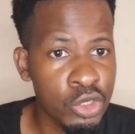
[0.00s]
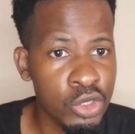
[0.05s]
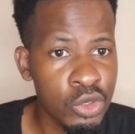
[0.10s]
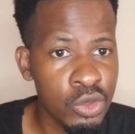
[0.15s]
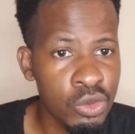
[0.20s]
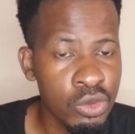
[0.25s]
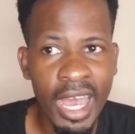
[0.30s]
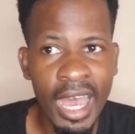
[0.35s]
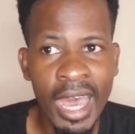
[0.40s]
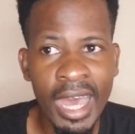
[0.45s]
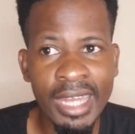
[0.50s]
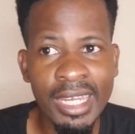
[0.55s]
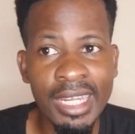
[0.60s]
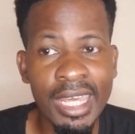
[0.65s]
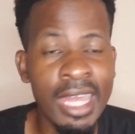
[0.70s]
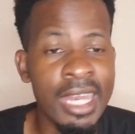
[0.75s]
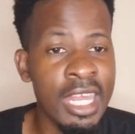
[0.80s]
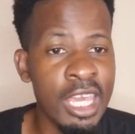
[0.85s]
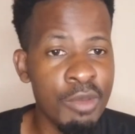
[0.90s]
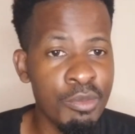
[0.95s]
you and
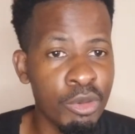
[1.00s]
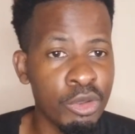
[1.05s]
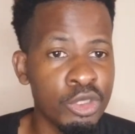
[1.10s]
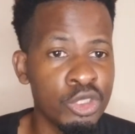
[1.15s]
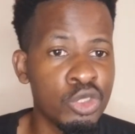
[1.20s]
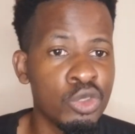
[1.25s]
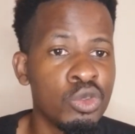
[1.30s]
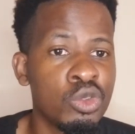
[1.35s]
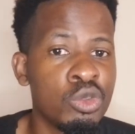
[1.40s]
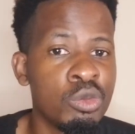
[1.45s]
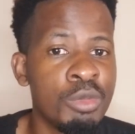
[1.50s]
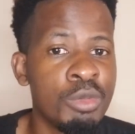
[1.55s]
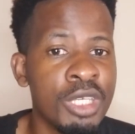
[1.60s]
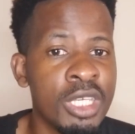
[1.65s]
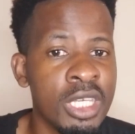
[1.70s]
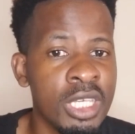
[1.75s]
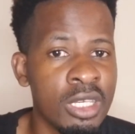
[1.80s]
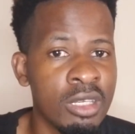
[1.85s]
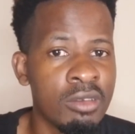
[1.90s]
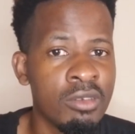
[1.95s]
enables you to
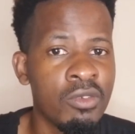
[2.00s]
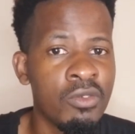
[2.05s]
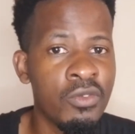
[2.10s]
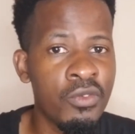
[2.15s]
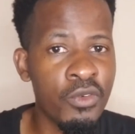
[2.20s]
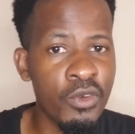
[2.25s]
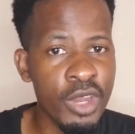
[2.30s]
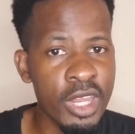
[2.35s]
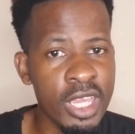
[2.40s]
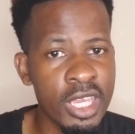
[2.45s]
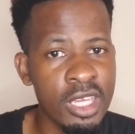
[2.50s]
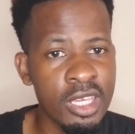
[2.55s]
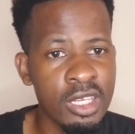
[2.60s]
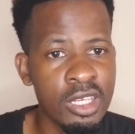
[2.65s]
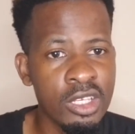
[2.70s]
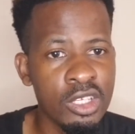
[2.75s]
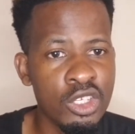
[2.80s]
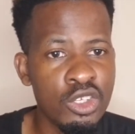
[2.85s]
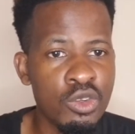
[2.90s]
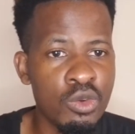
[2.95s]
be free
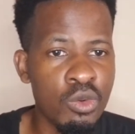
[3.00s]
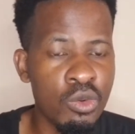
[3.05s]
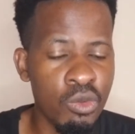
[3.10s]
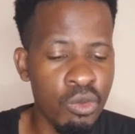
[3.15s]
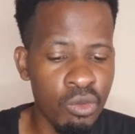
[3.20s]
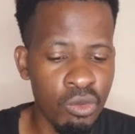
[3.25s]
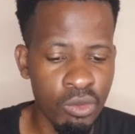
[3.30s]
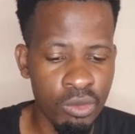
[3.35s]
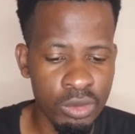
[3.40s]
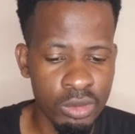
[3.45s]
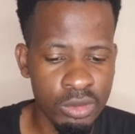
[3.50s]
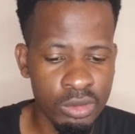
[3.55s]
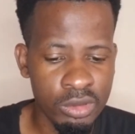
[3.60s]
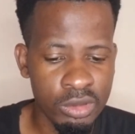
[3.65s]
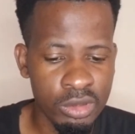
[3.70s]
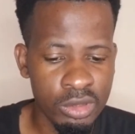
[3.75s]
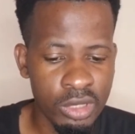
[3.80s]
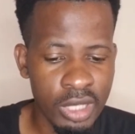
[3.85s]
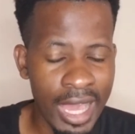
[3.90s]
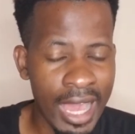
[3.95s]
to
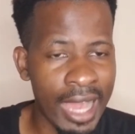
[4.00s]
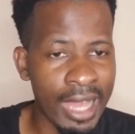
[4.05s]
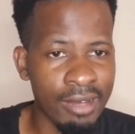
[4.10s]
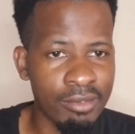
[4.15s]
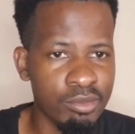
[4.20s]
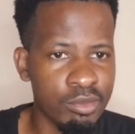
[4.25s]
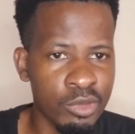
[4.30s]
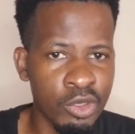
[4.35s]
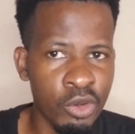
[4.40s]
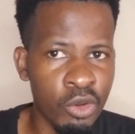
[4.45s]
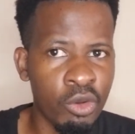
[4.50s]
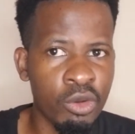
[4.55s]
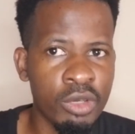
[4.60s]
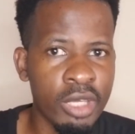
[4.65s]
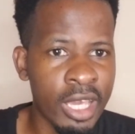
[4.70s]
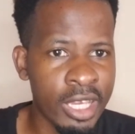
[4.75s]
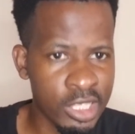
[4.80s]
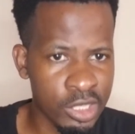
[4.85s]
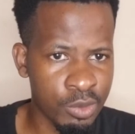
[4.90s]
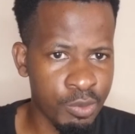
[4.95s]

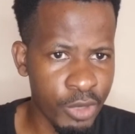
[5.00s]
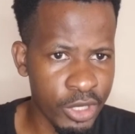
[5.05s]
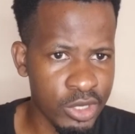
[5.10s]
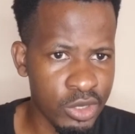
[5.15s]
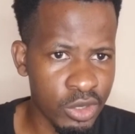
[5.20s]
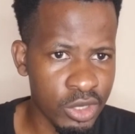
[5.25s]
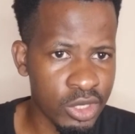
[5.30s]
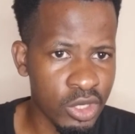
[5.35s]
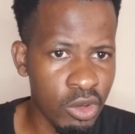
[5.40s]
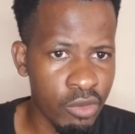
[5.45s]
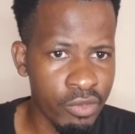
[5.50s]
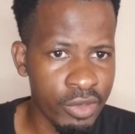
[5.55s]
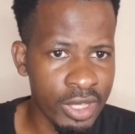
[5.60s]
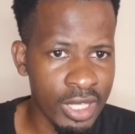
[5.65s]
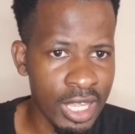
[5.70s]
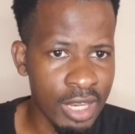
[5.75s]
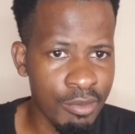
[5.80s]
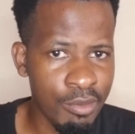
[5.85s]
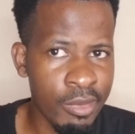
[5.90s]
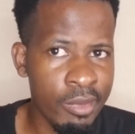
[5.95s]
express yourself in
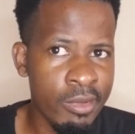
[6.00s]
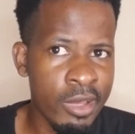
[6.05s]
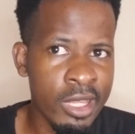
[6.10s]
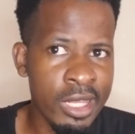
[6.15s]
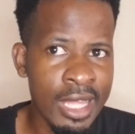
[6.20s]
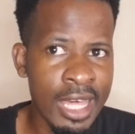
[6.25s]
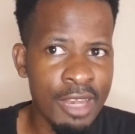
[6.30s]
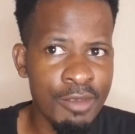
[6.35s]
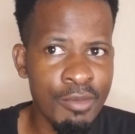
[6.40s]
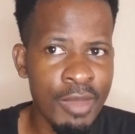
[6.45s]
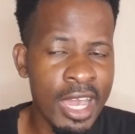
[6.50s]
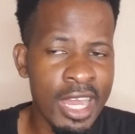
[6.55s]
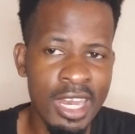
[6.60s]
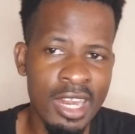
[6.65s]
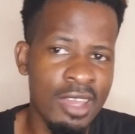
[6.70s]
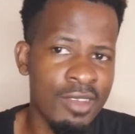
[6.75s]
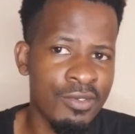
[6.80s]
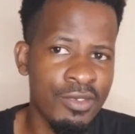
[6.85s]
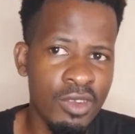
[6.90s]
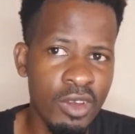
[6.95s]
that manner.
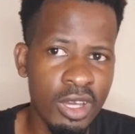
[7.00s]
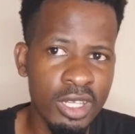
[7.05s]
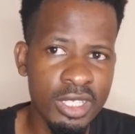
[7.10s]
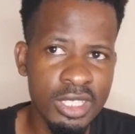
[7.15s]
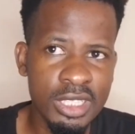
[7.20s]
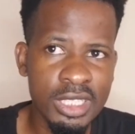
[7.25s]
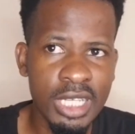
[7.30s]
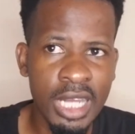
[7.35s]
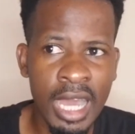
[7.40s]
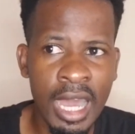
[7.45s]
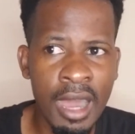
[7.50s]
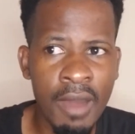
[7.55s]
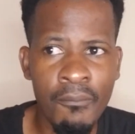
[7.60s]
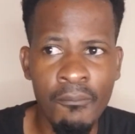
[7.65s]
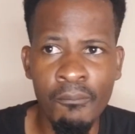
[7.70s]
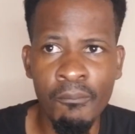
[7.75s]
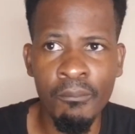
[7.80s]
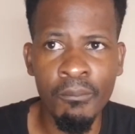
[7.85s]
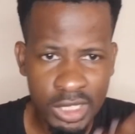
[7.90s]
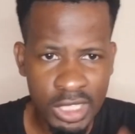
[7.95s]
If not,
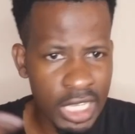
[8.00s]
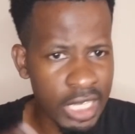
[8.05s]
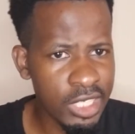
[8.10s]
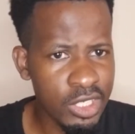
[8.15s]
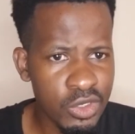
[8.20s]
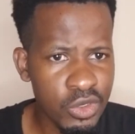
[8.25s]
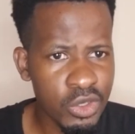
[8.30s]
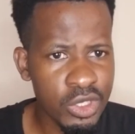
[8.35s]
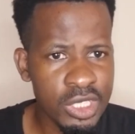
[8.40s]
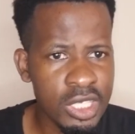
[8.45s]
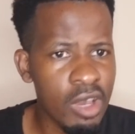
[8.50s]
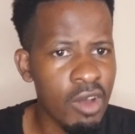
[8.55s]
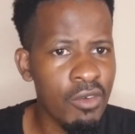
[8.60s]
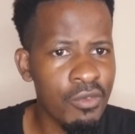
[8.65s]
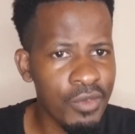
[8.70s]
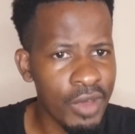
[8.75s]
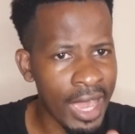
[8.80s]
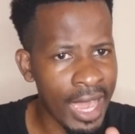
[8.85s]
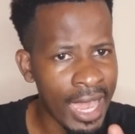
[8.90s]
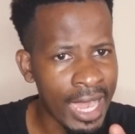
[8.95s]
tell it to
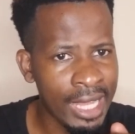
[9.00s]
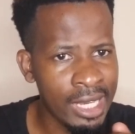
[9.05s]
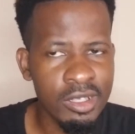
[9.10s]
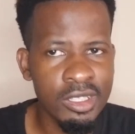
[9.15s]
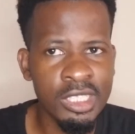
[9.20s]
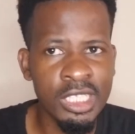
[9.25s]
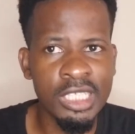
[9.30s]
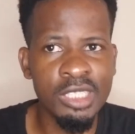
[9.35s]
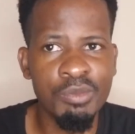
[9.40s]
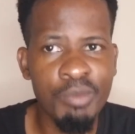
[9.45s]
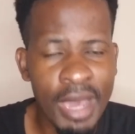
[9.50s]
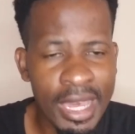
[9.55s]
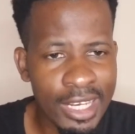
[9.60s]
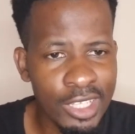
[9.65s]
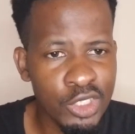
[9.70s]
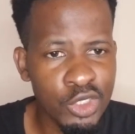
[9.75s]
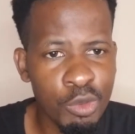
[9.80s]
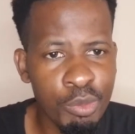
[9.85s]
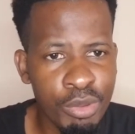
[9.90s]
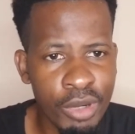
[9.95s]
yourself and just
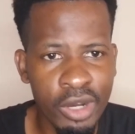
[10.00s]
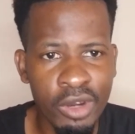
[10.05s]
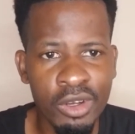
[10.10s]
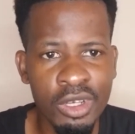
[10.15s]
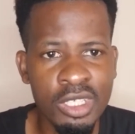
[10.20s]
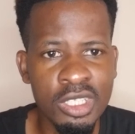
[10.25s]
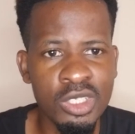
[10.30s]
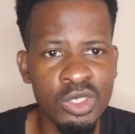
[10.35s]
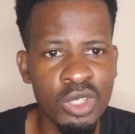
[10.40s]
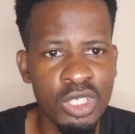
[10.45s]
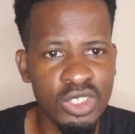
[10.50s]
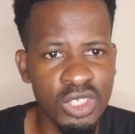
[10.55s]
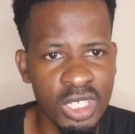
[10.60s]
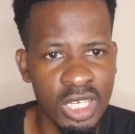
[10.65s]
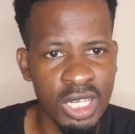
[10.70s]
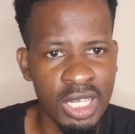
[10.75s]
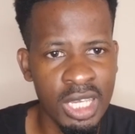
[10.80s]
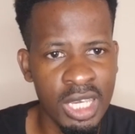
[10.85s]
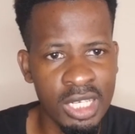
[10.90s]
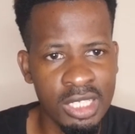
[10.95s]
manage your priorities so that you
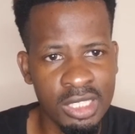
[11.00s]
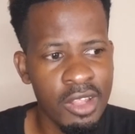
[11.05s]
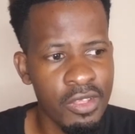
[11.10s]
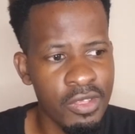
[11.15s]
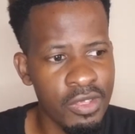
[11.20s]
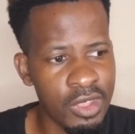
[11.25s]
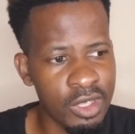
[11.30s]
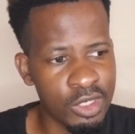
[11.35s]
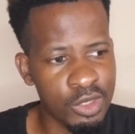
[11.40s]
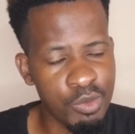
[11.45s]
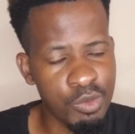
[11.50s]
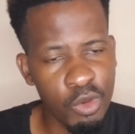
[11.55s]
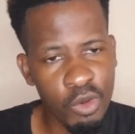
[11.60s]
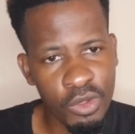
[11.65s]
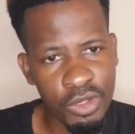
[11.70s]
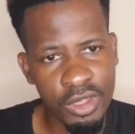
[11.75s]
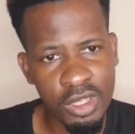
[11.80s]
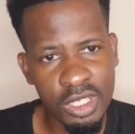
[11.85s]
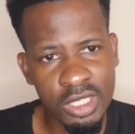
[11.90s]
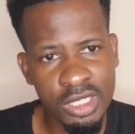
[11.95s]
can get the small
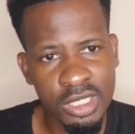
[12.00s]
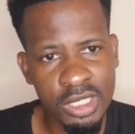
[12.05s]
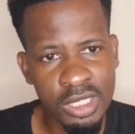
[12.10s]
things